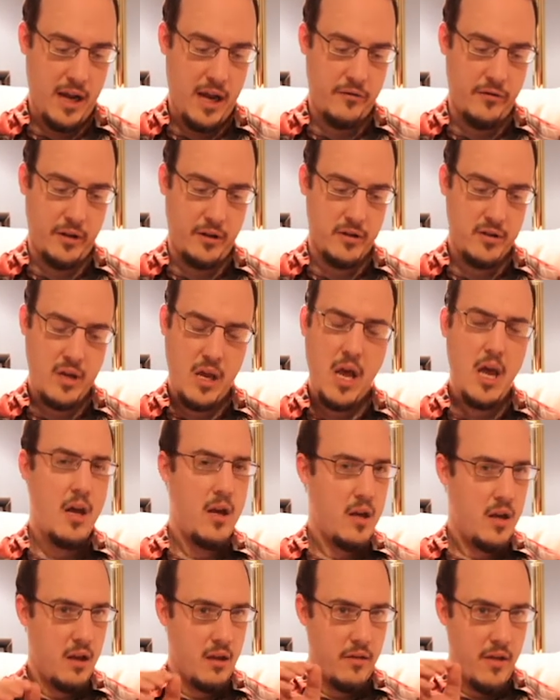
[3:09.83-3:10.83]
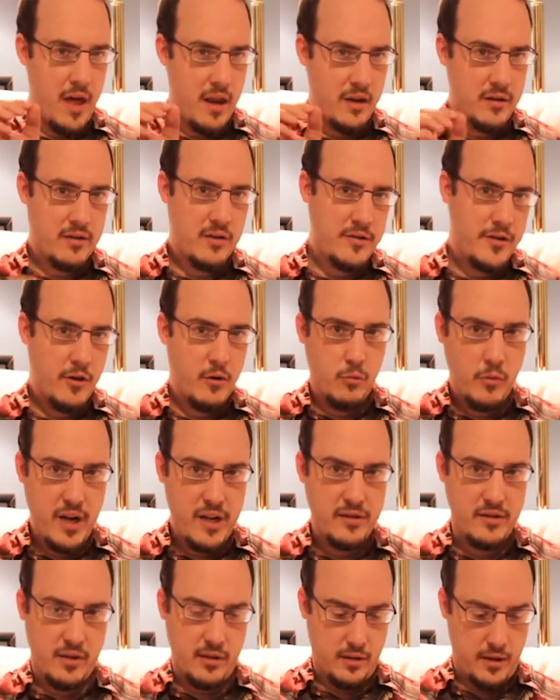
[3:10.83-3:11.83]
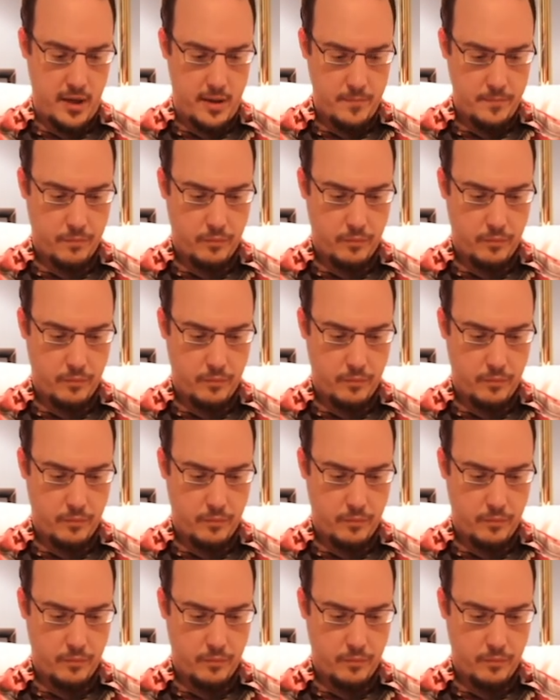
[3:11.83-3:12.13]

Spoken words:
ethics. That is until recently.